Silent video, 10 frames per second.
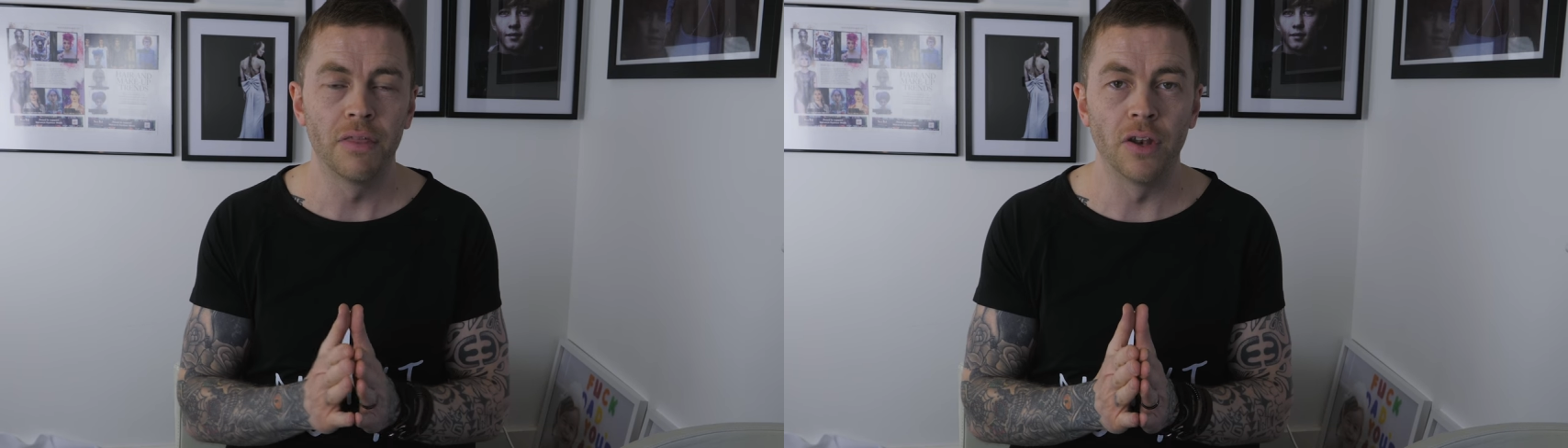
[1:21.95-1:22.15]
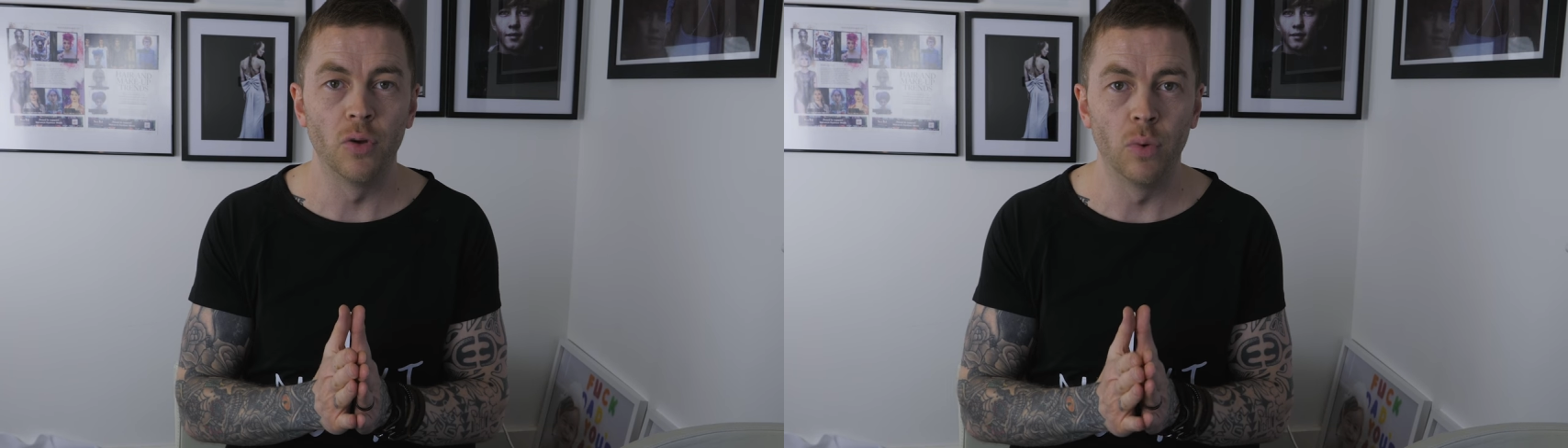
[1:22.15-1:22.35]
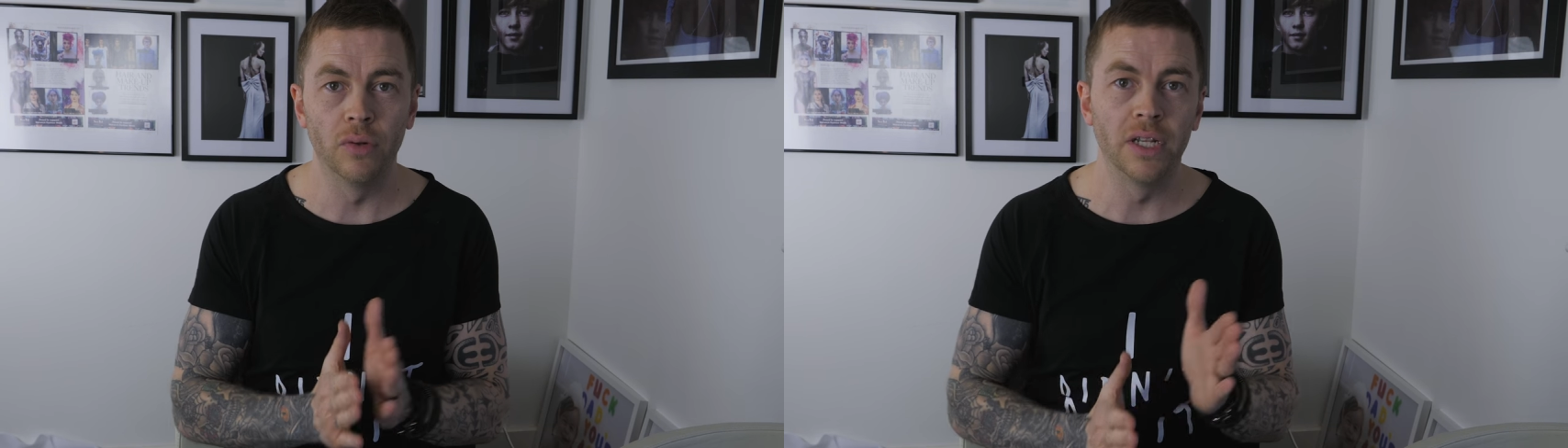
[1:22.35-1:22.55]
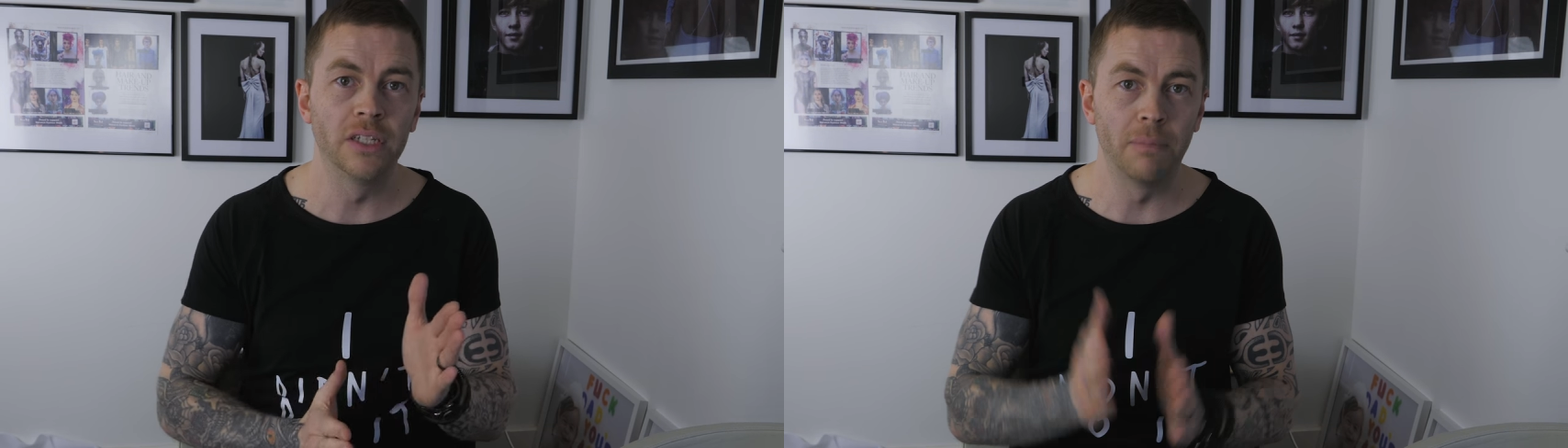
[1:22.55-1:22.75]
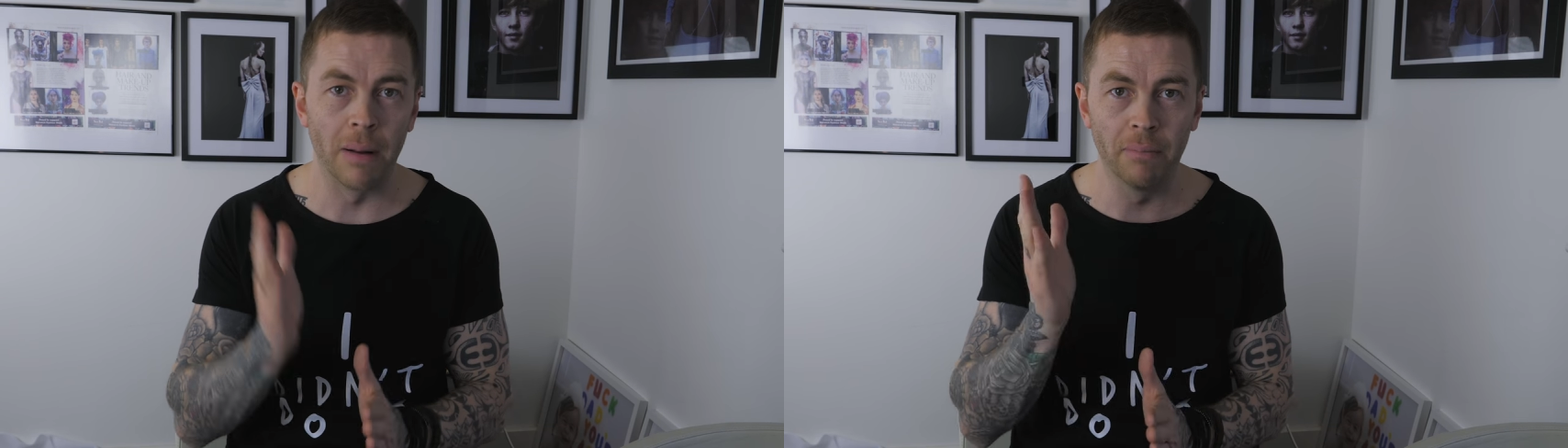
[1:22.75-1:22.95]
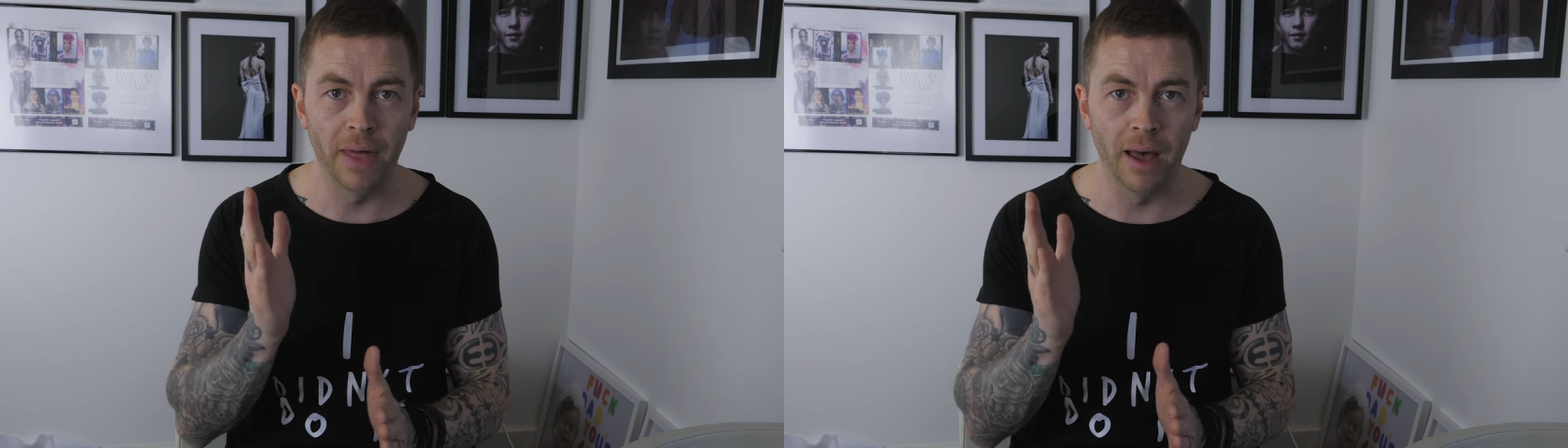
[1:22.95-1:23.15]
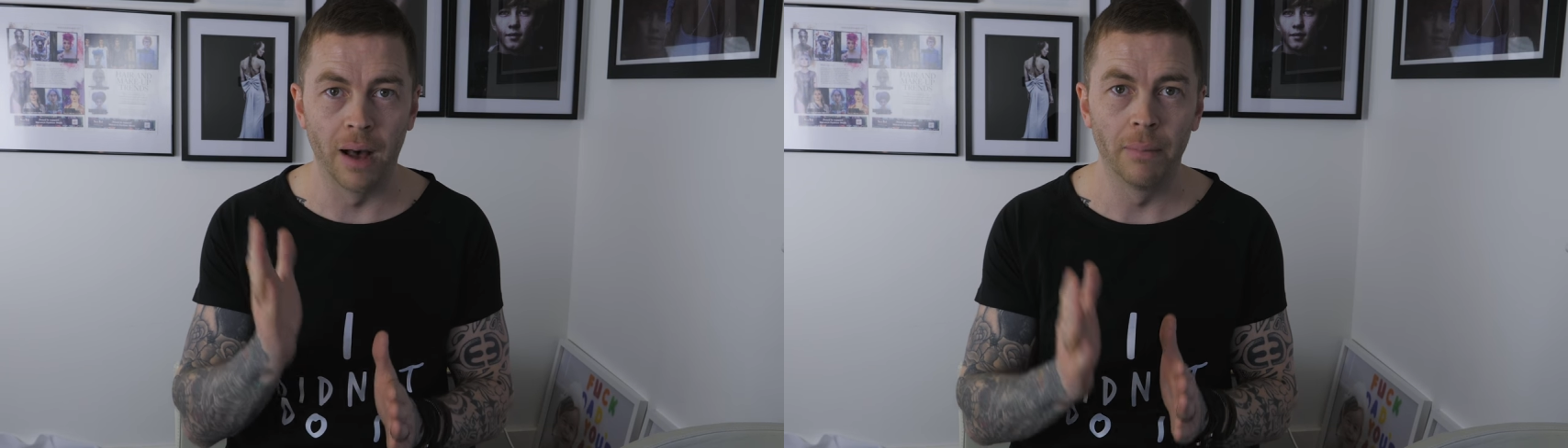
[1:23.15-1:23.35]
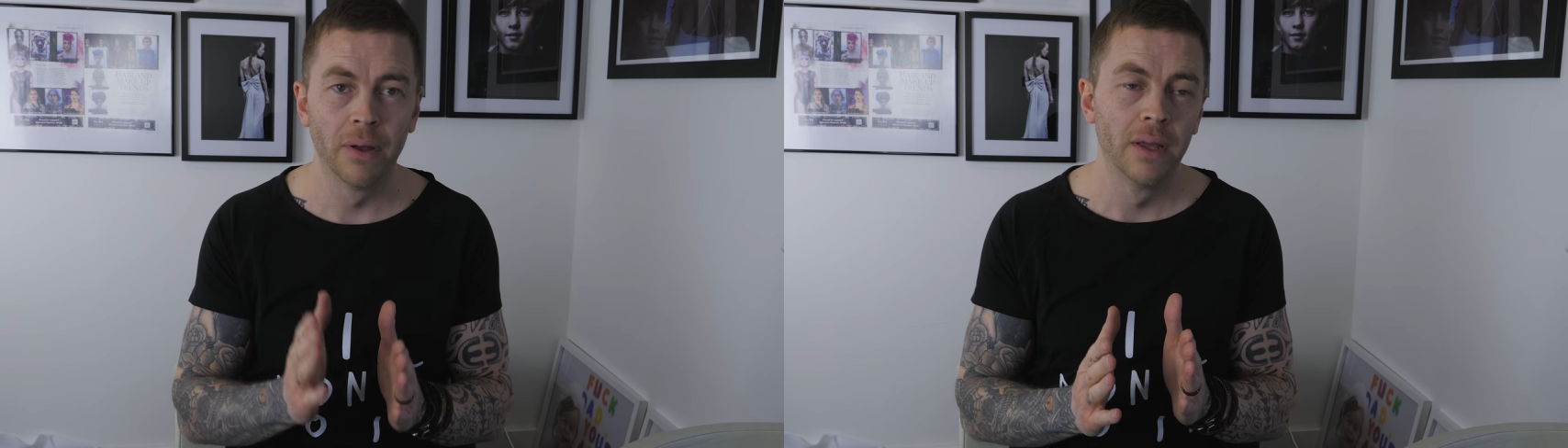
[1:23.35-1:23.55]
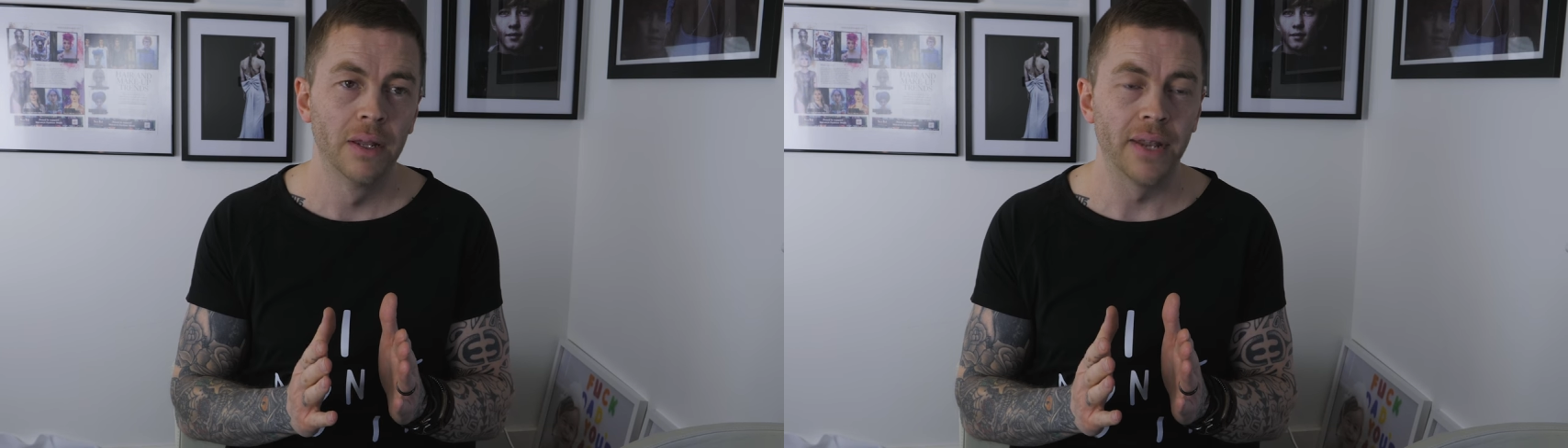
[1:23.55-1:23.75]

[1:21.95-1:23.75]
then you will need to bump that up.